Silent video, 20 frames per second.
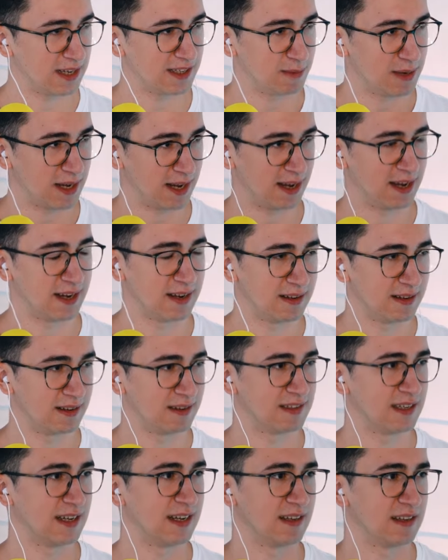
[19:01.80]
beings behind
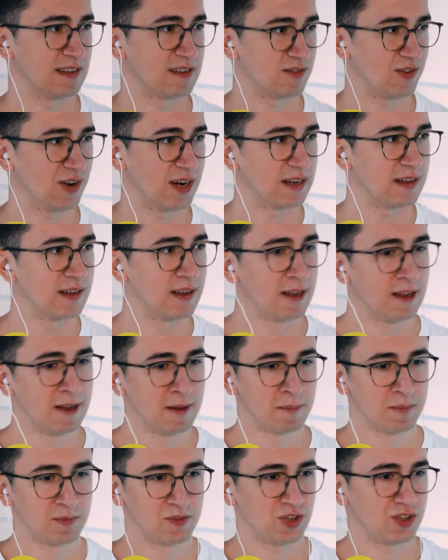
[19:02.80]
the science, right?
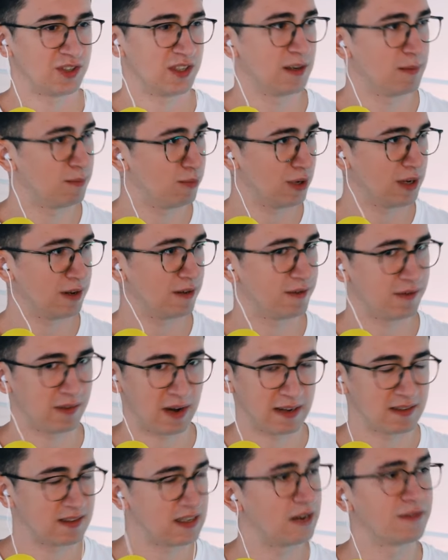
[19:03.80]
Just in a brief,
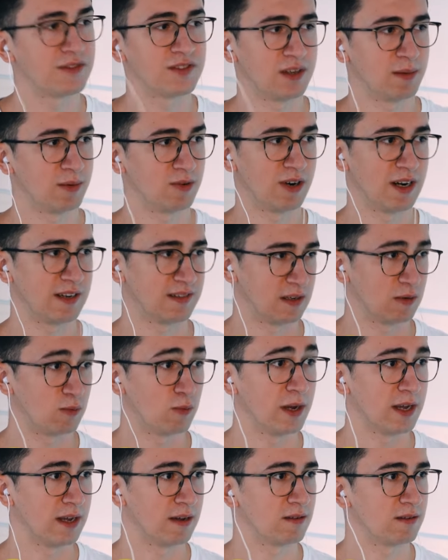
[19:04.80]
like self-summarizing
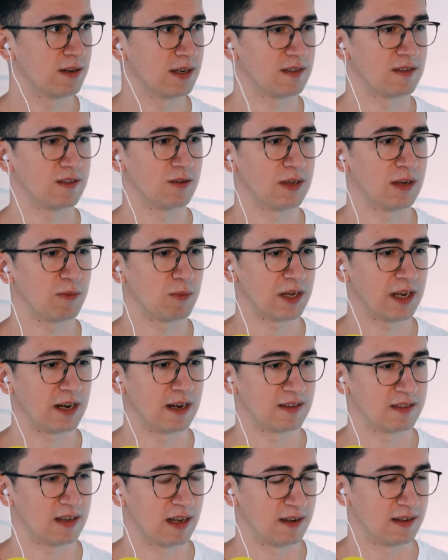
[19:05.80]
way, right? So that we
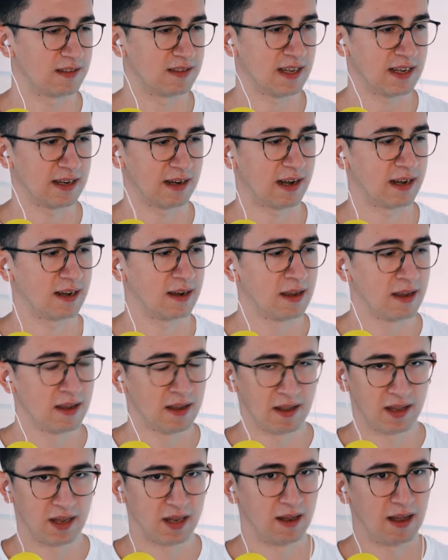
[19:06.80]
can understand, like,
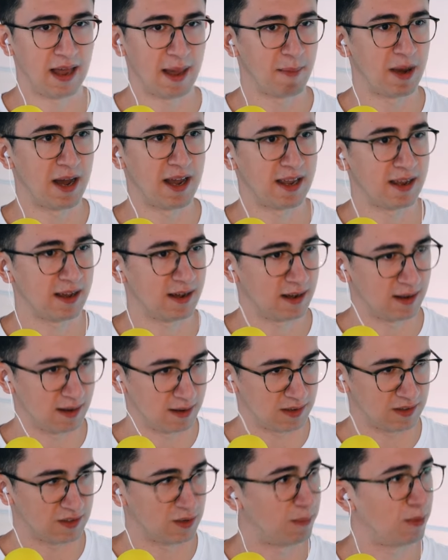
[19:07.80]
am I
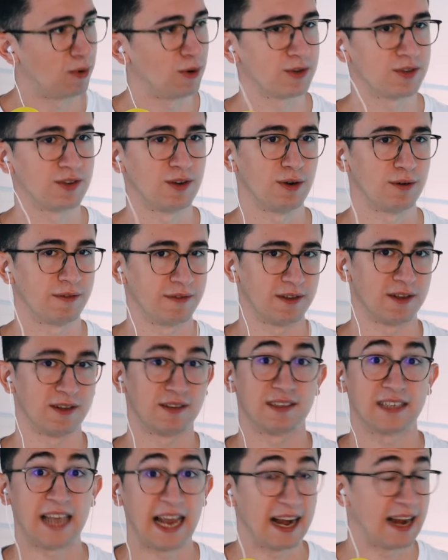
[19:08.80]
a supporter of
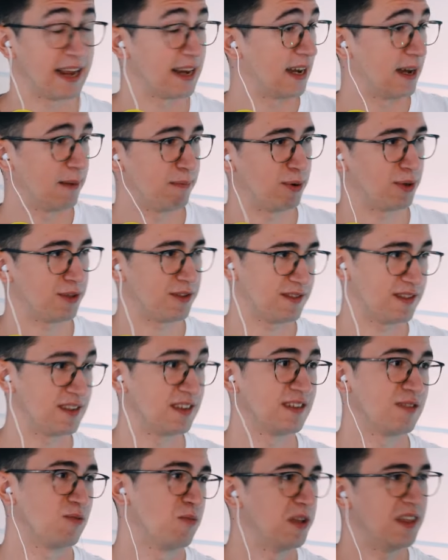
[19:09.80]
the scaling
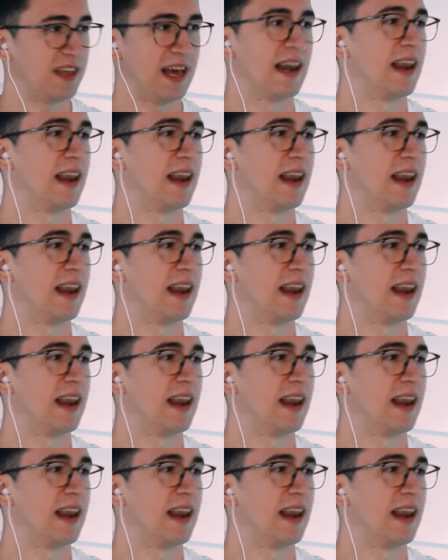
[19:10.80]
hypothesis with